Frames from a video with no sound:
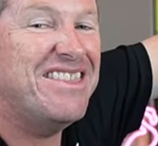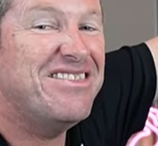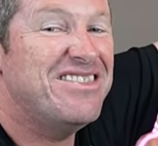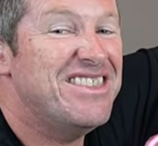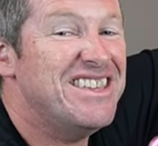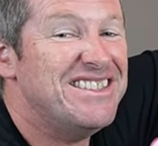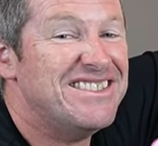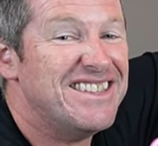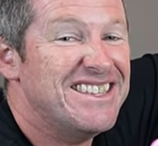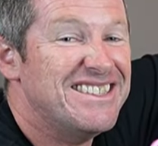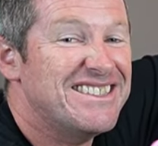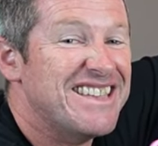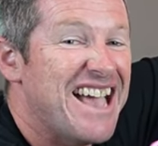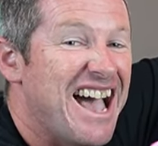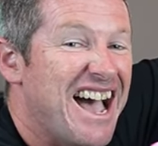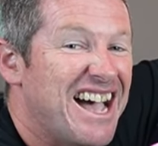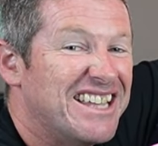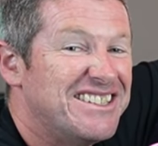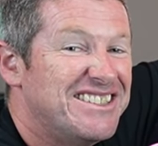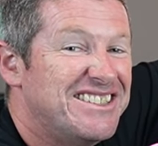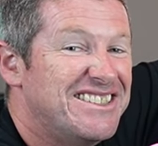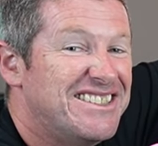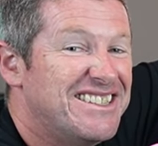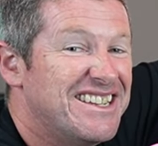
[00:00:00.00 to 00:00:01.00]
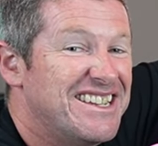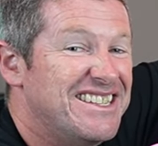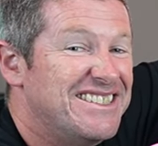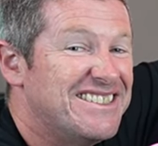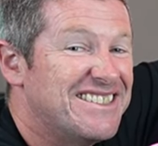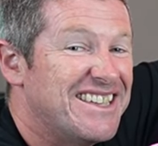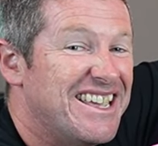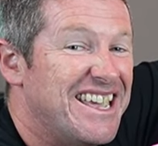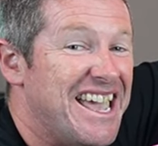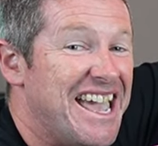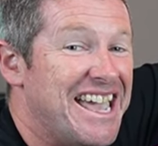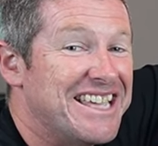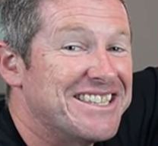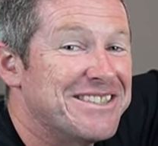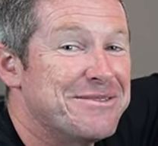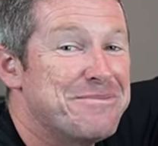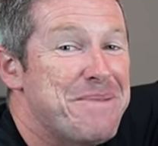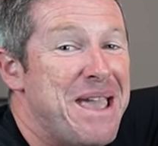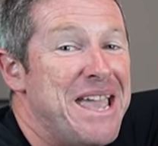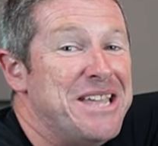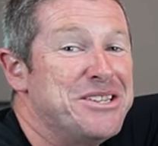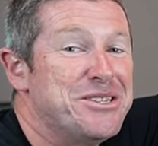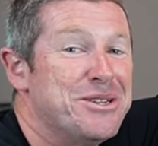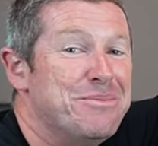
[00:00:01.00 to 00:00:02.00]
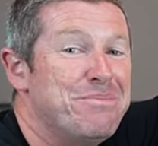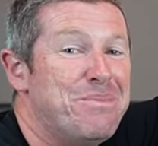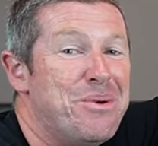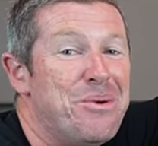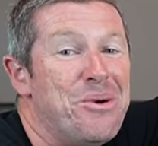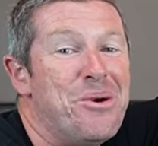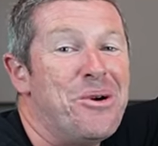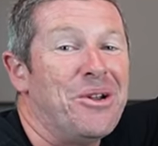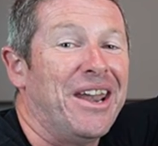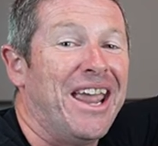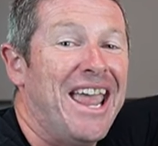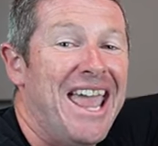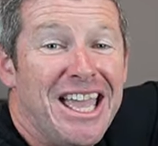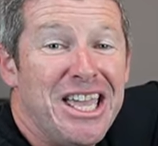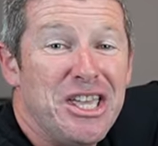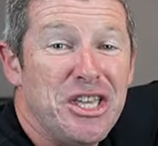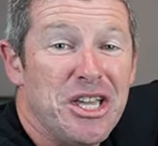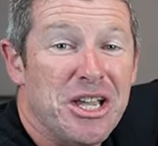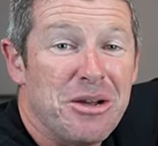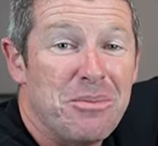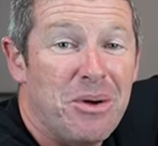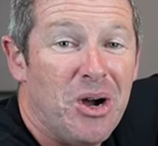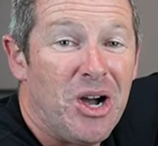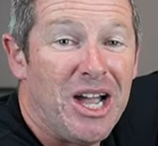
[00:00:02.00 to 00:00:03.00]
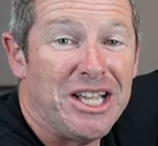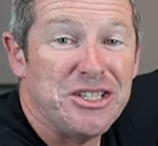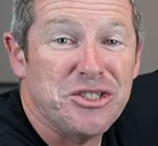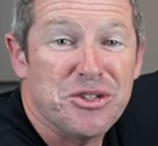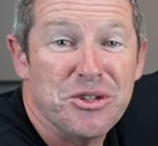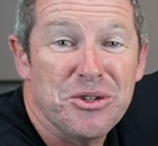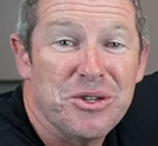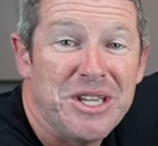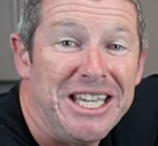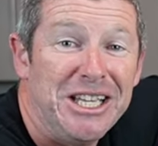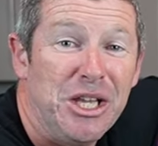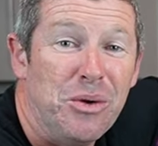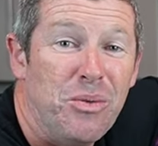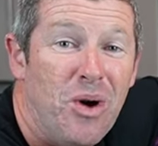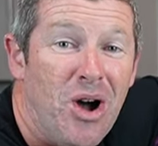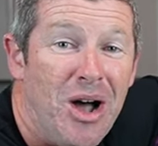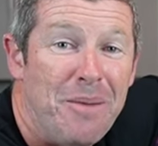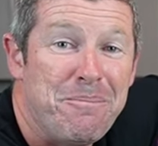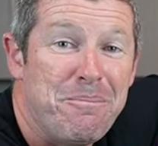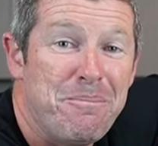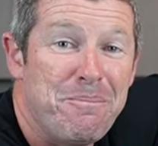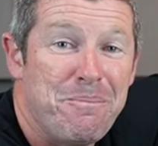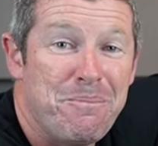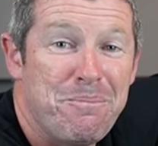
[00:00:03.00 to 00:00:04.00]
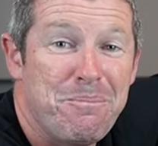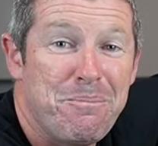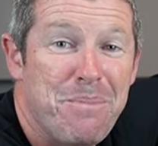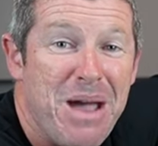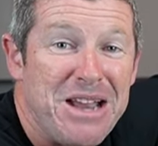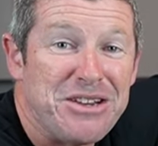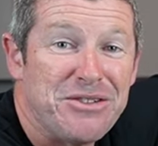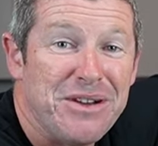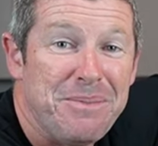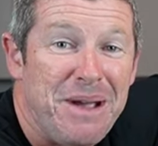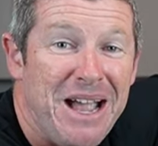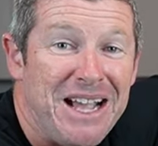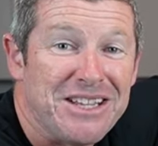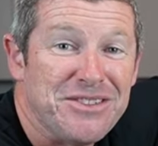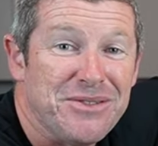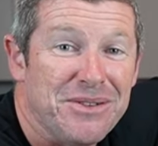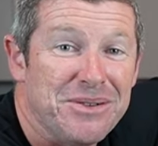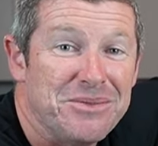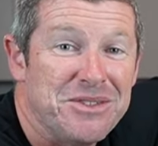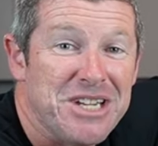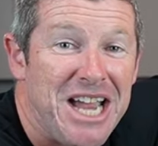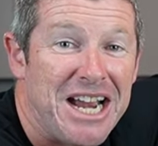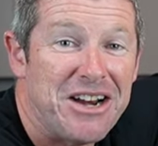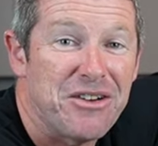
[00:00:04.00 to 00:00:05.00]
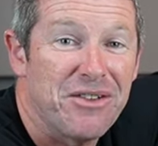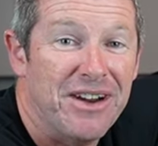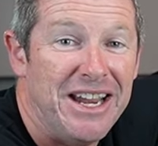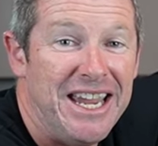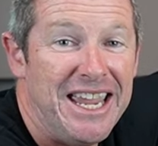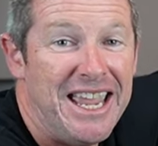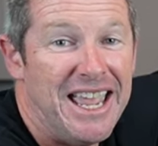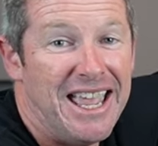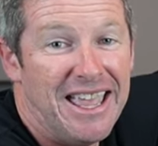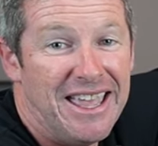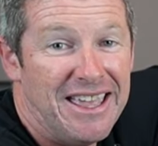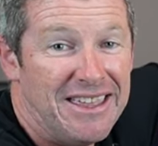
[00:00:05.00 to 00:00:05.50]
This is a DC expansion port. You can buy 2 kilowatt battery packs from Jackery.